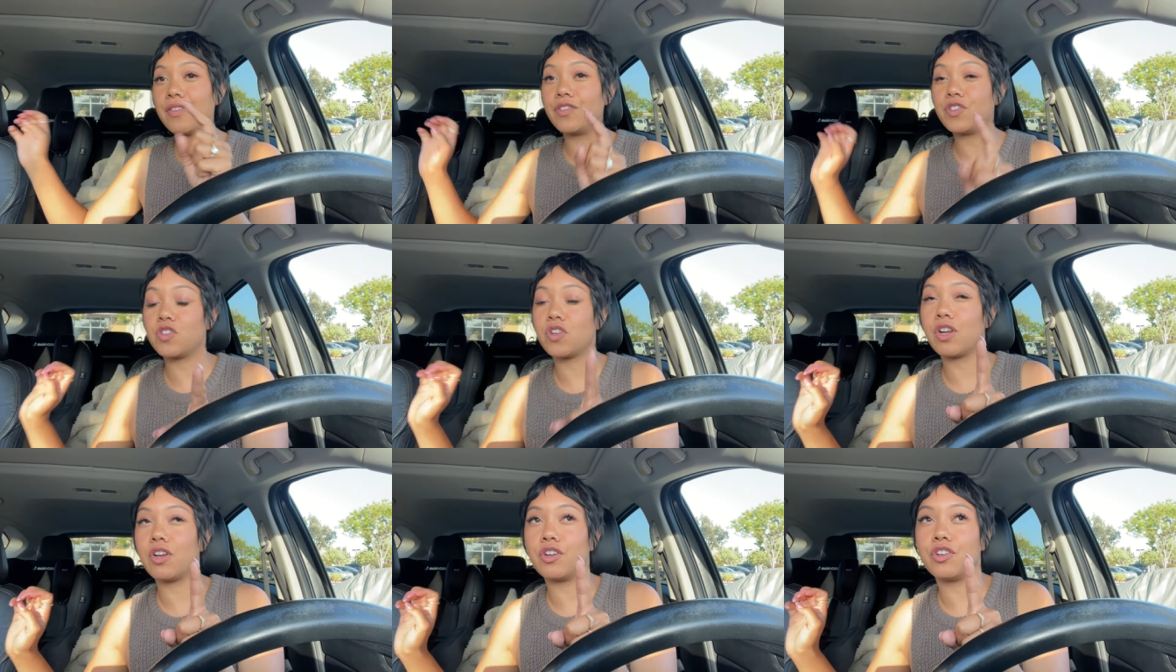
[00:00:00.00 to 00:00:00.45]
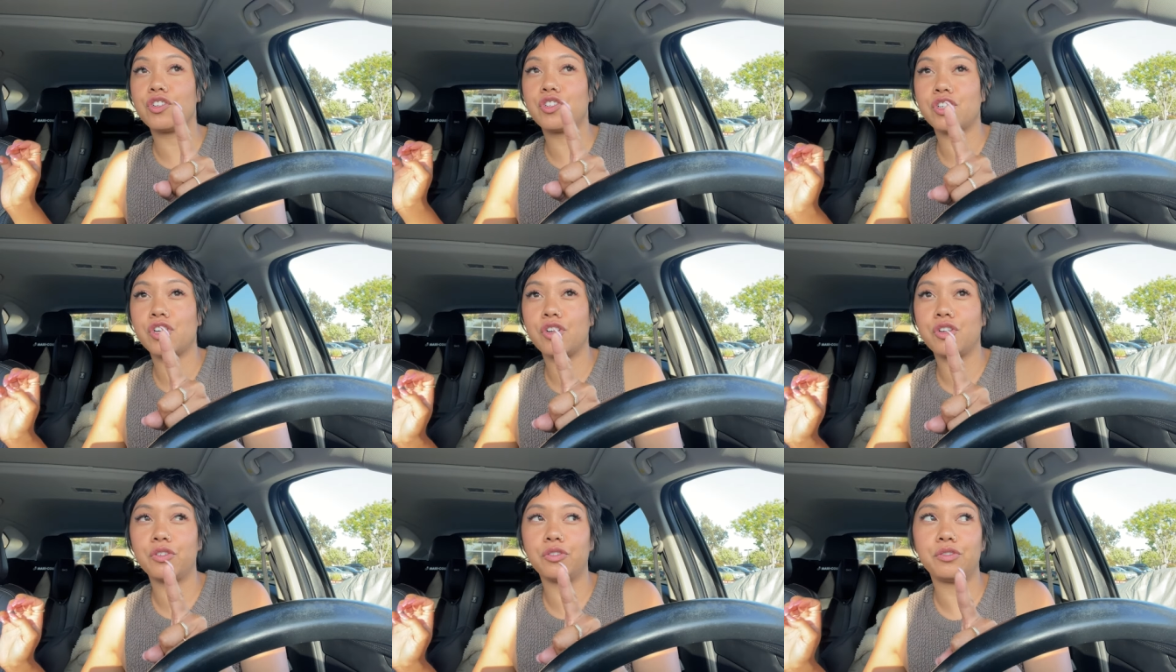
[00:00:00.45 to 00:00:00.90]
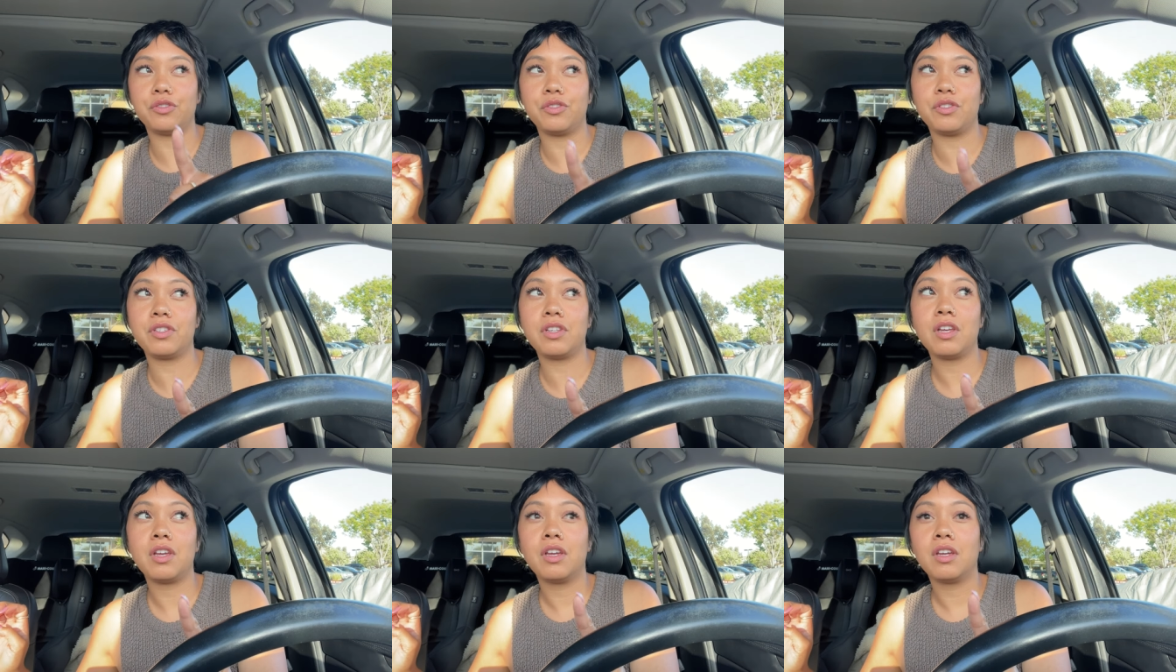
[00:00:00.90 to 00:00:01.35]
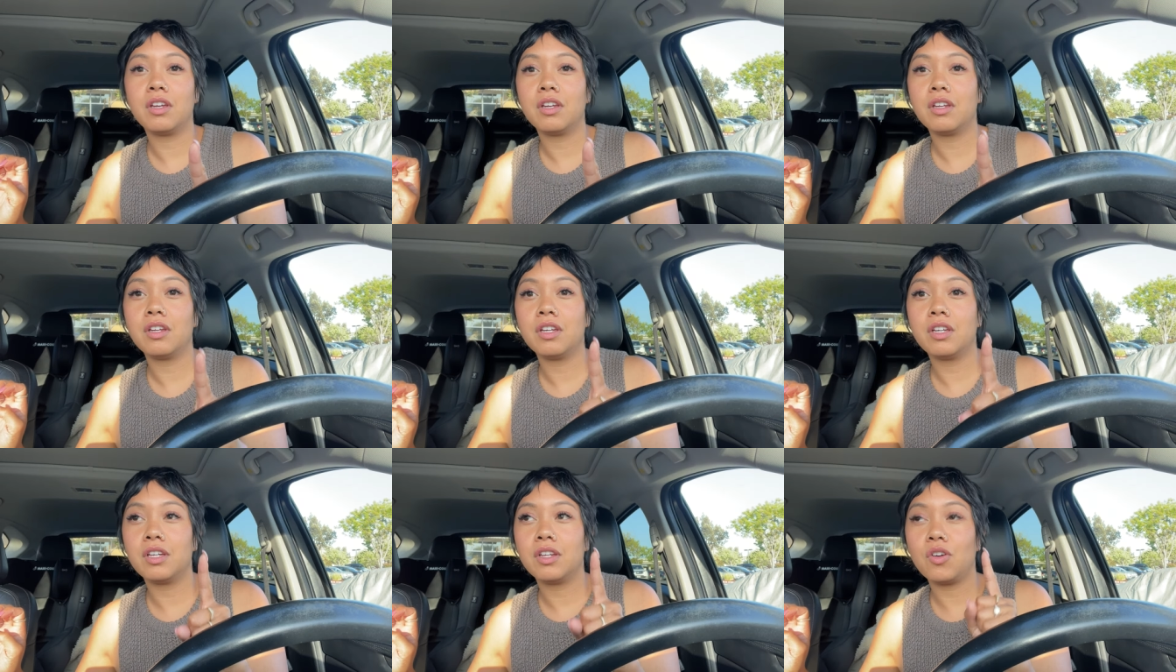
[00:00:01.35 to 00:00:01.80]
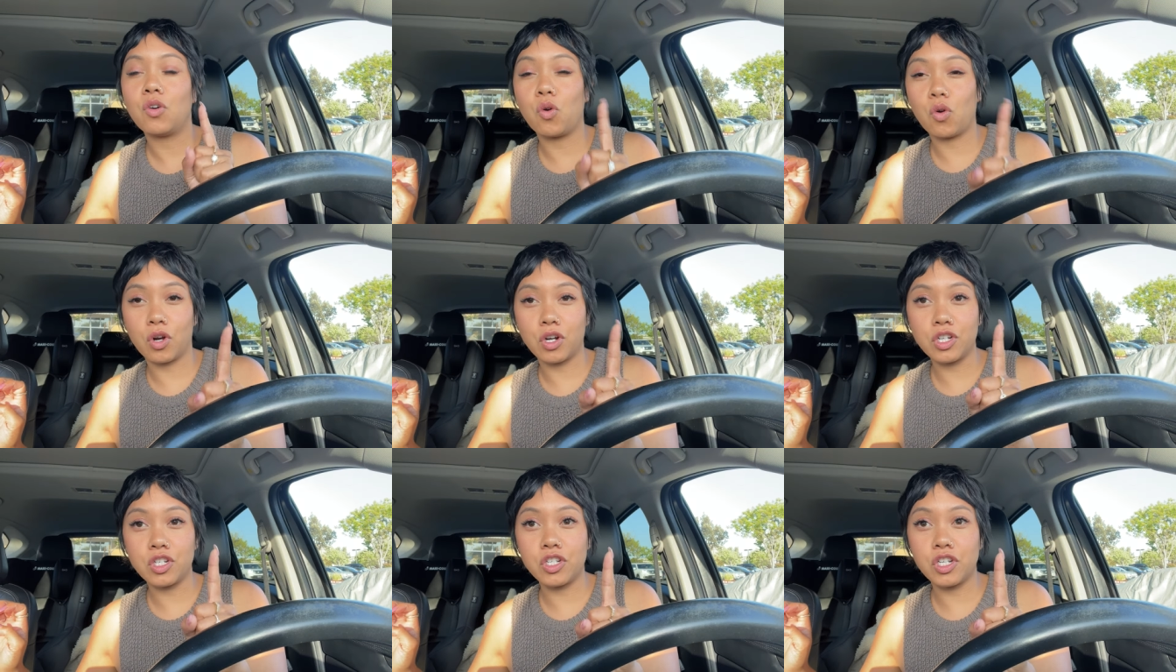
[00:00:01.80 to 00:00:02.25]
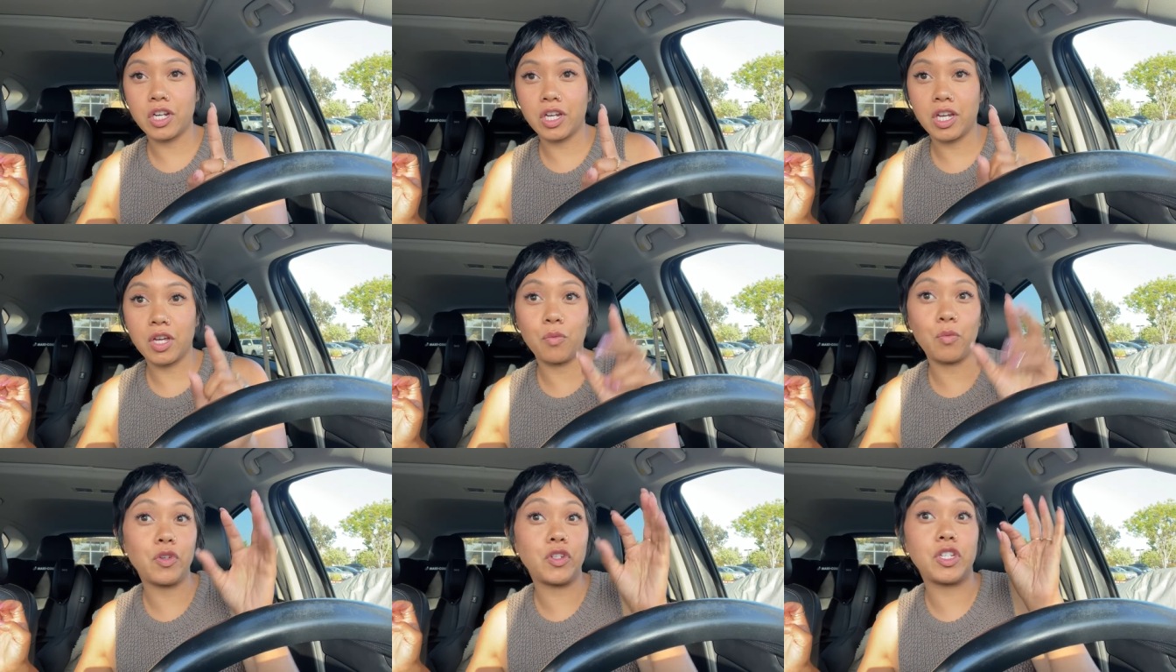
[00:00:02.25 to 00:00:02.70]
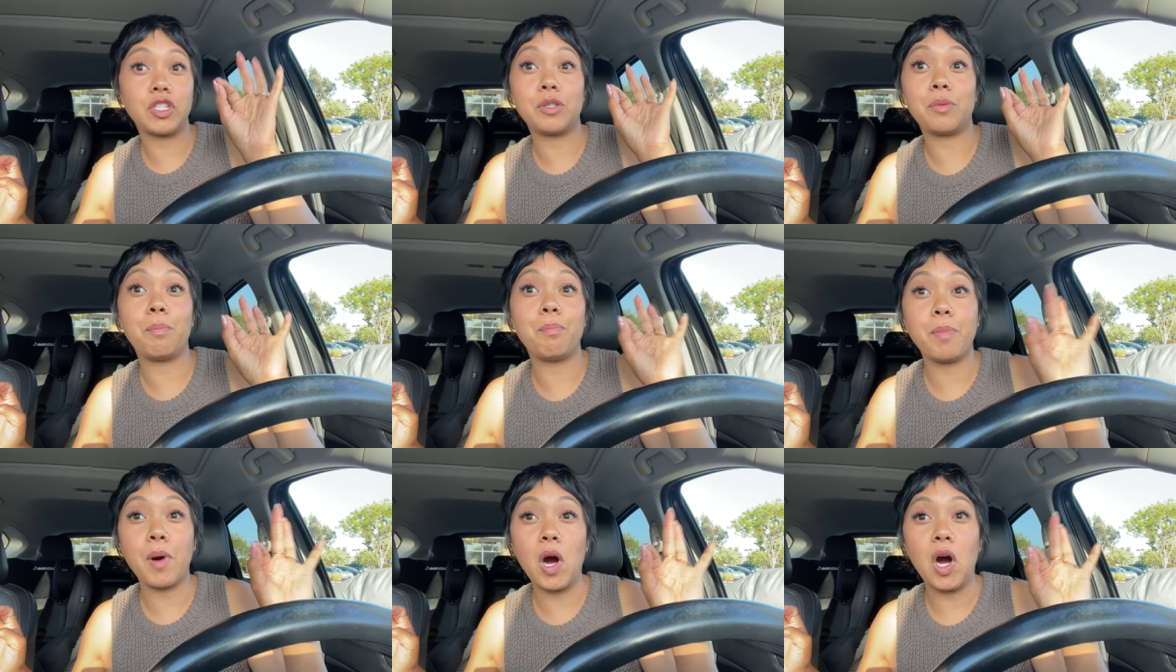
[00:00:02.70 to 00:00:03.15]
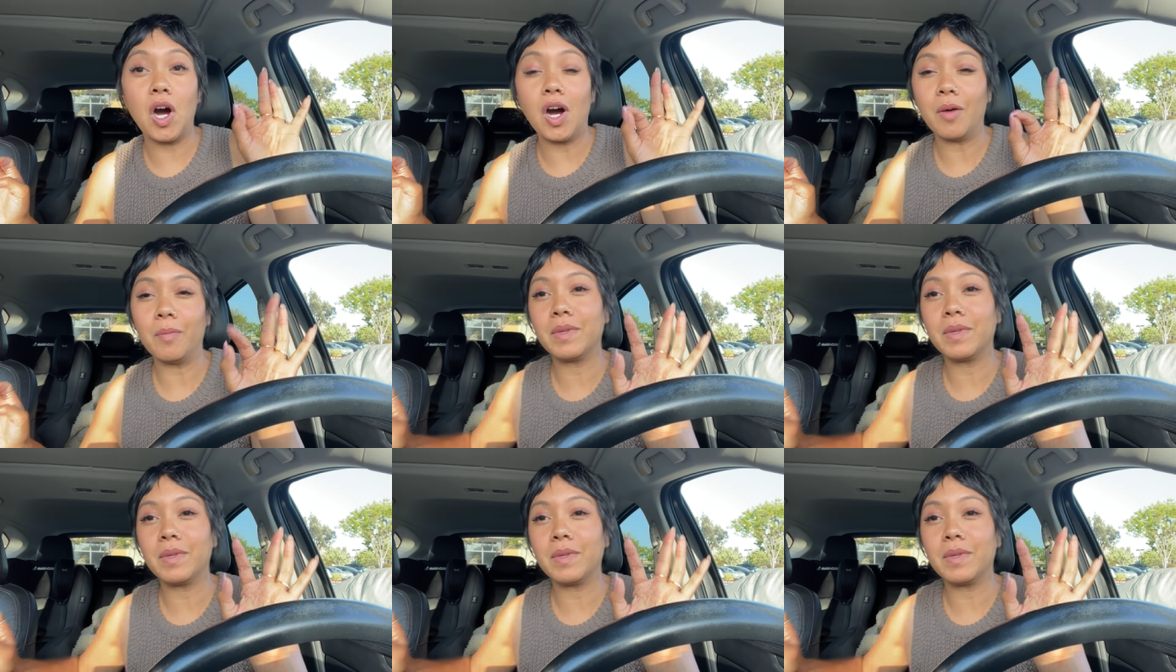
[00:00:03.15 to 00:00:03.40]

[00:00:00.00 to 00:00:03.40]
the Trader Joe's orange chicken, which is bomb.